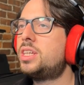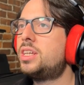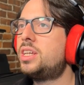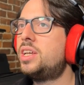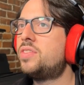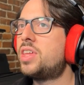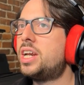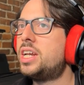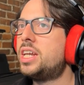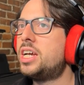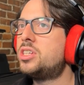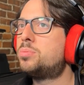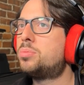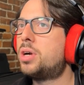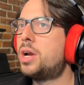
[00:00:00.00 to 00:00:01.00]
give that a nice
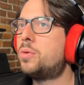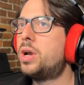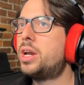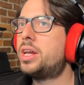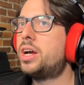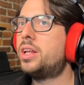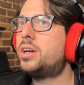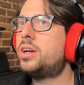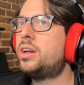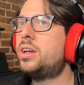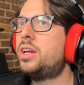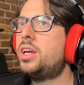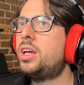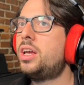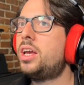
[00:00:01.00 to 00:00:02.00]
bright red color,
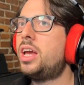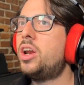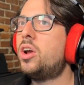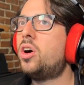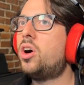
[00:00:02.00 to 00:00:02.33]
and